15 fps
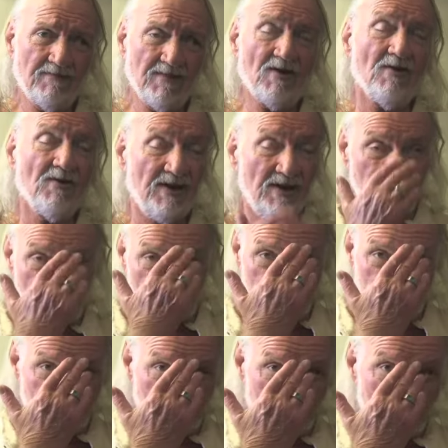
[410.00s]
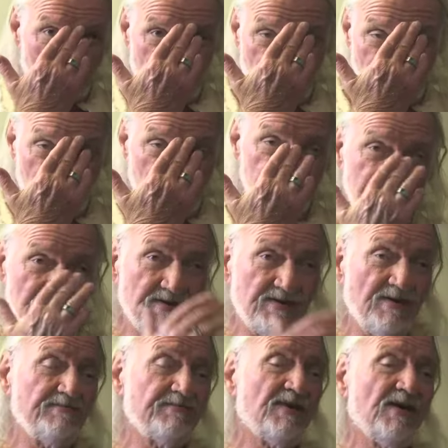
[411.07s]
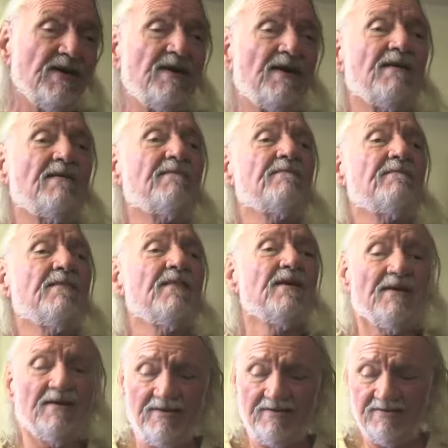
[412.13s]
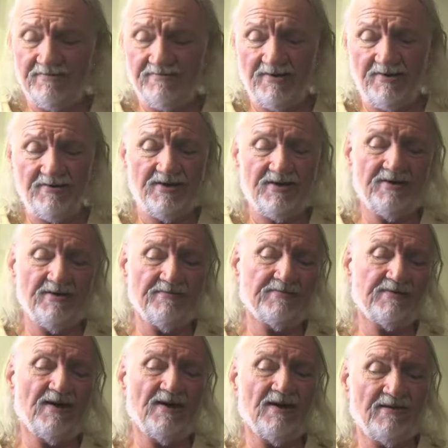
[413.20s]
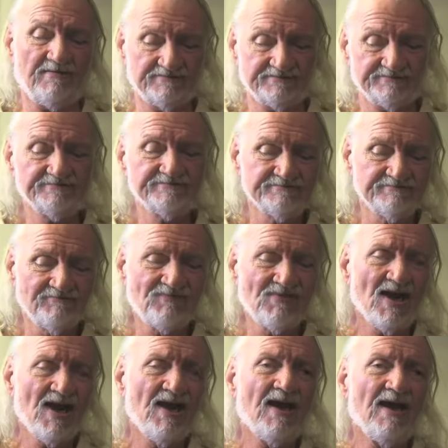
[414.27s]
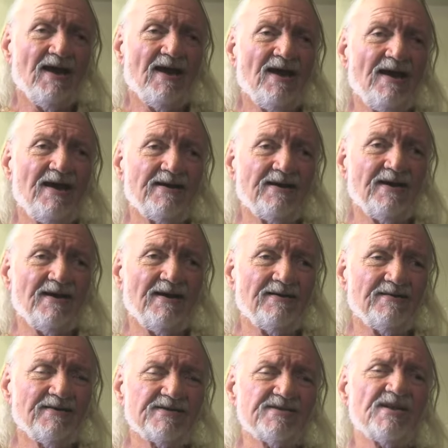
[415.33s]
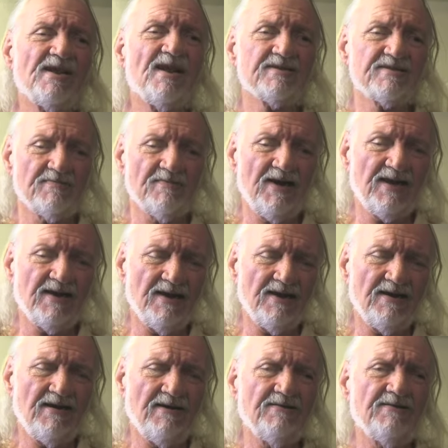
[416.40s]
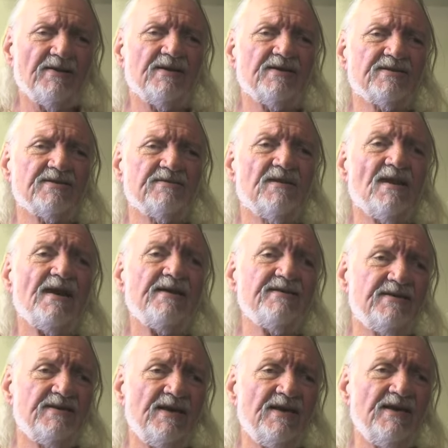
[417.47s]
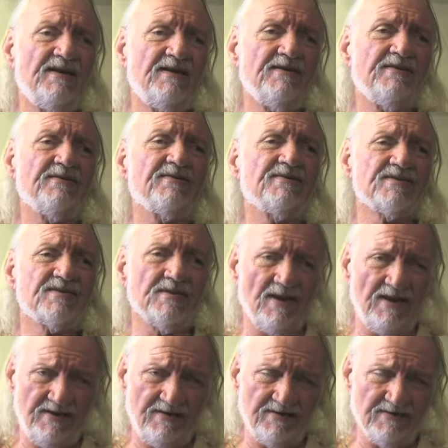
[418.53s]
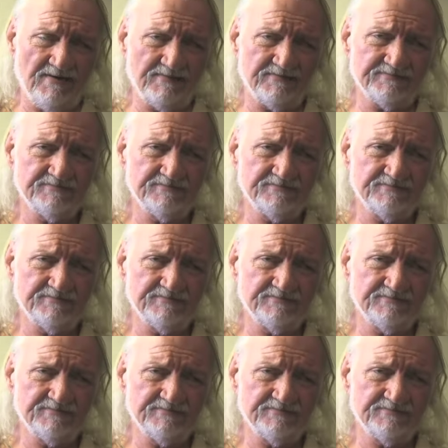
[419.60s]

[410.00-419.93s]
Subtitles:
Oh yeah. Oh yeah, he's a tough guy. He's a very tough guy. And this last weekend, here it is 19 years later.